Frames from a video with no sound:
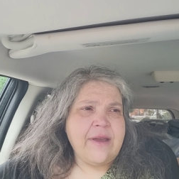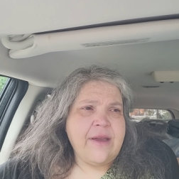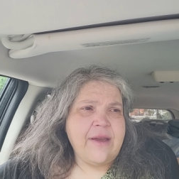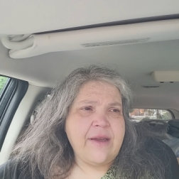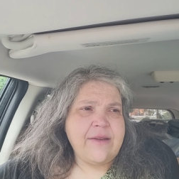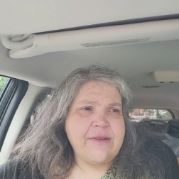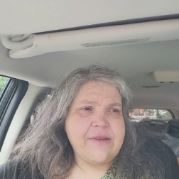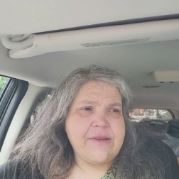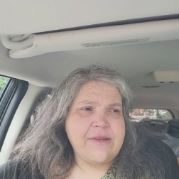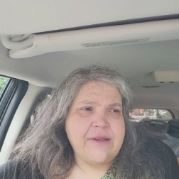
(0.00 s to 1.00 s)
and
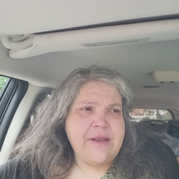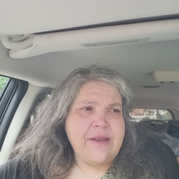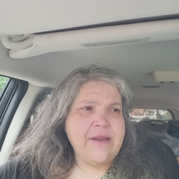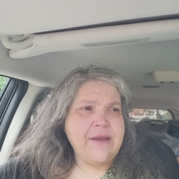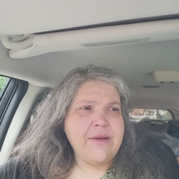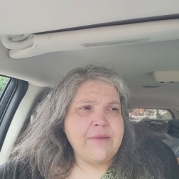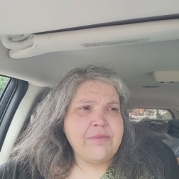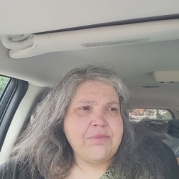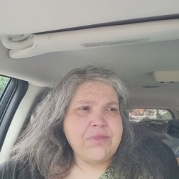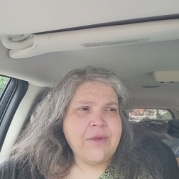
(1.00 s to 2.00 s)
he
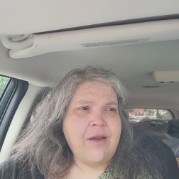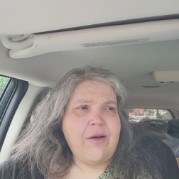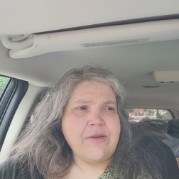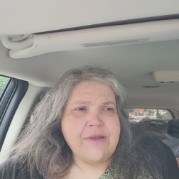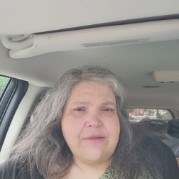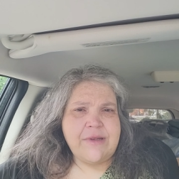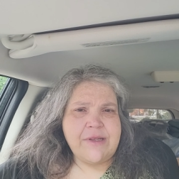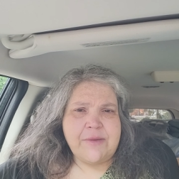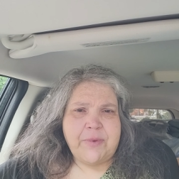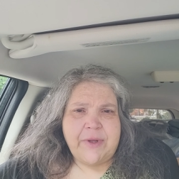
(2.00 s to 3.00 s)
calls it
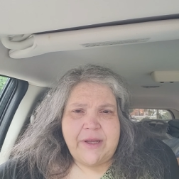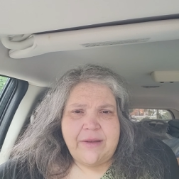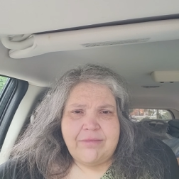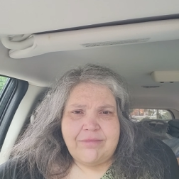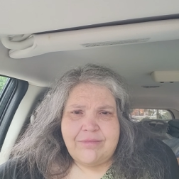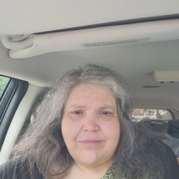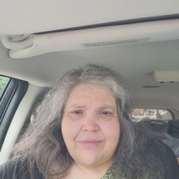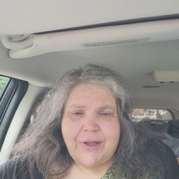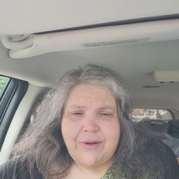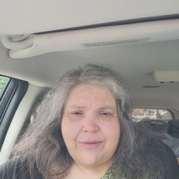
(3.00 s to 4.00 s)
disciplining,
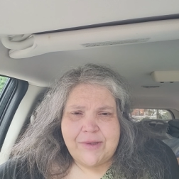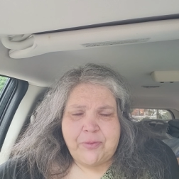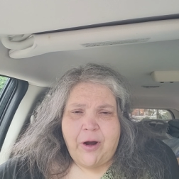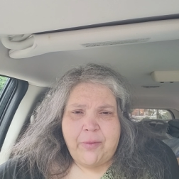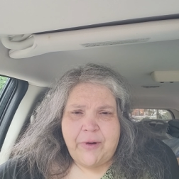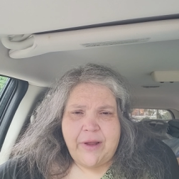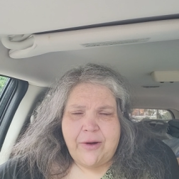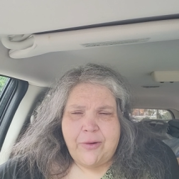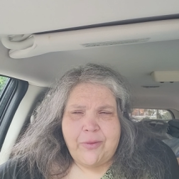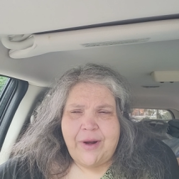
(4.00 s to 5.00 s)
you know, his property
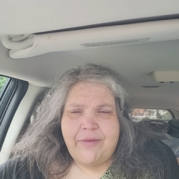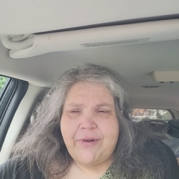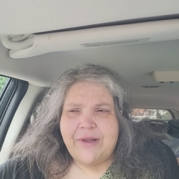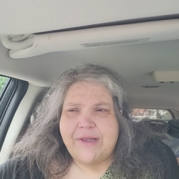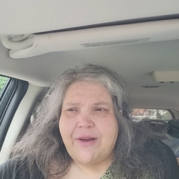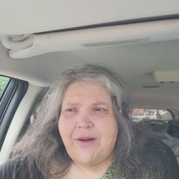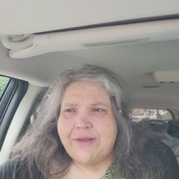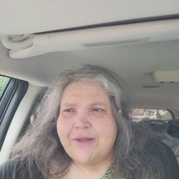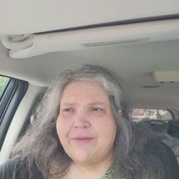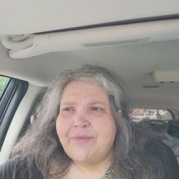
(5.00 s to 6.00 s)
or whatever it is he
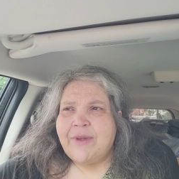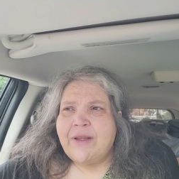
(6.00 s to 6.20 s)
calls it.